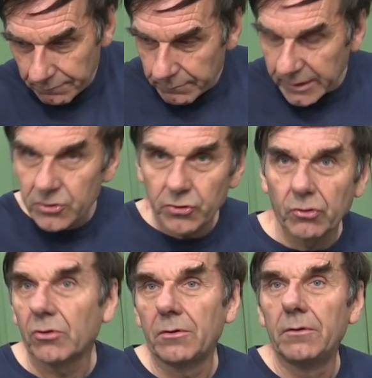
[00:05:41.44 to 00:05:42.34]
make
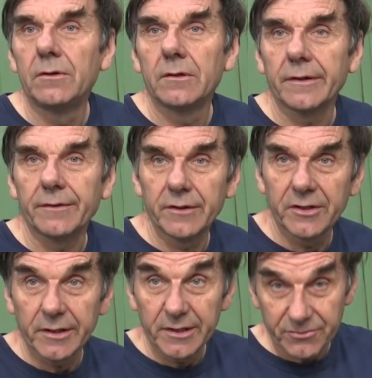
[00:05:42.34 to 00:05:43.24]
sure
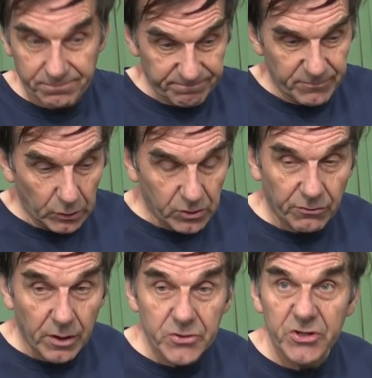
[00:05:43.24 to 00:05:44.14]
it's no
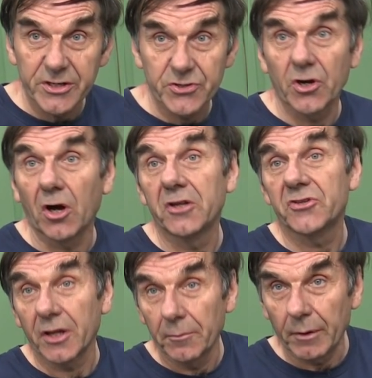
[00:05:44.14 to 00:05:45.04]
corrosion inside.
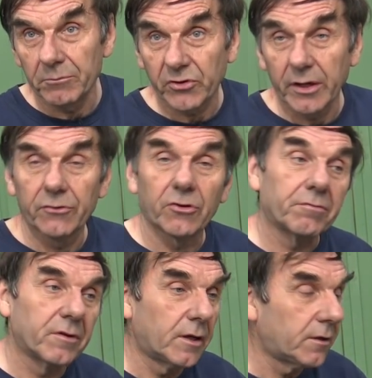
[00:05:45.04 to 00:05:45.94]
Stick the bottom skins
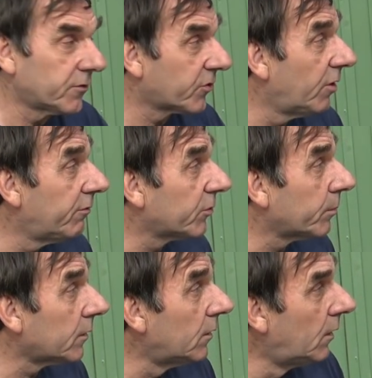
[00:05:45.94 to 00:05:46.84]
off, and then they're
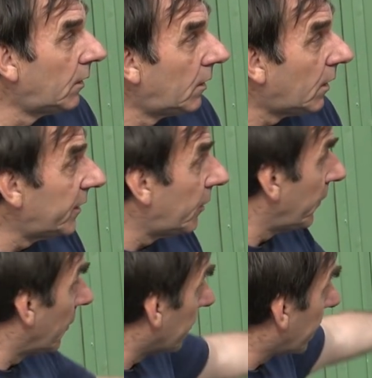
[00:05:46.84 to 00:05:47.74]
serviceable. And
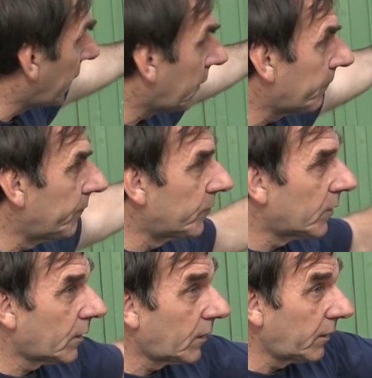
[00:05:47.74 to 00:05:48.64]
then we got the
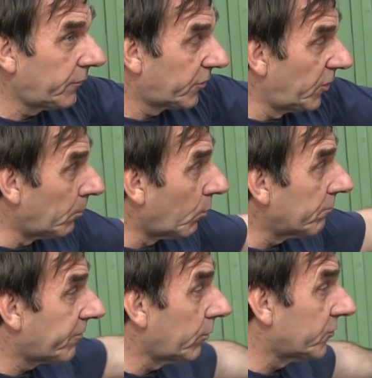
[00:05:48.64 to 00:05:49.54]
number
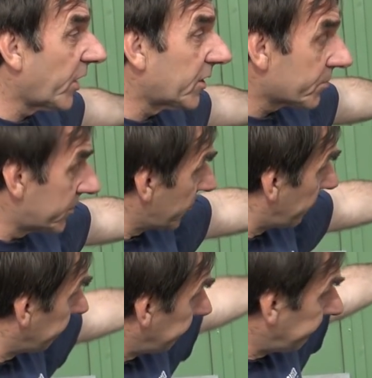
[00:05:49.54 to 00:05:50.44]
1 fuel tanks, which
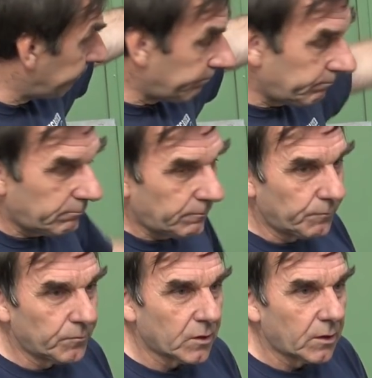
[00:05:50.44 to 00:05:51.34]
are
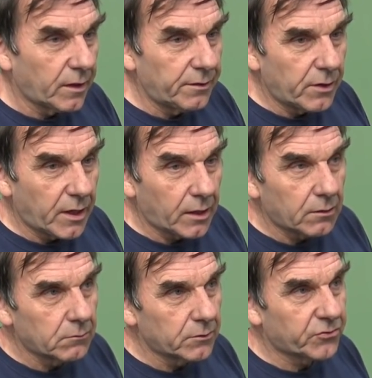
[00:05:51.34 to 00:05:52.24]
in
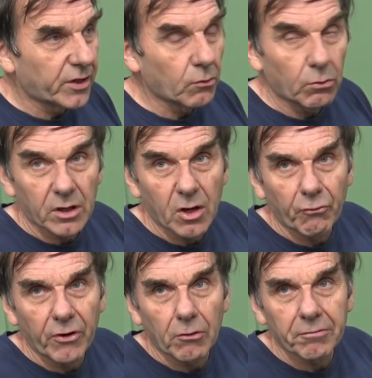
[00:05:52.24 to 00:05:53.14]
there. We'll take all the
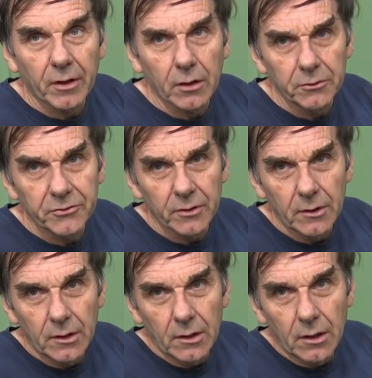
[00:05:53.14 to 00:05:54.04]
covering off of those,
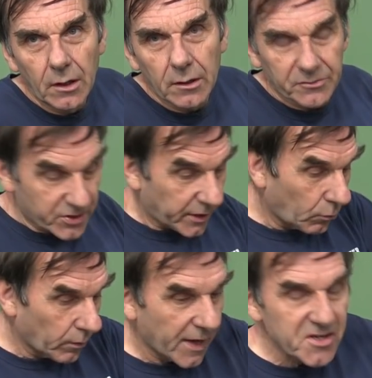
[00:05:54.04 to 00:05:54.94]

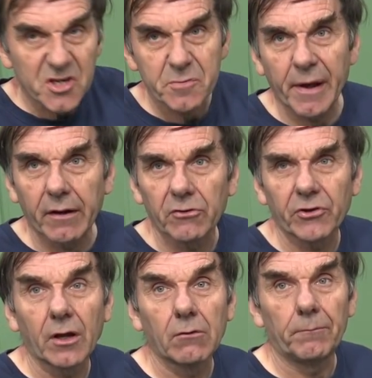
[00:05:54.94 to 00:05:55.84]
take all the access panels out,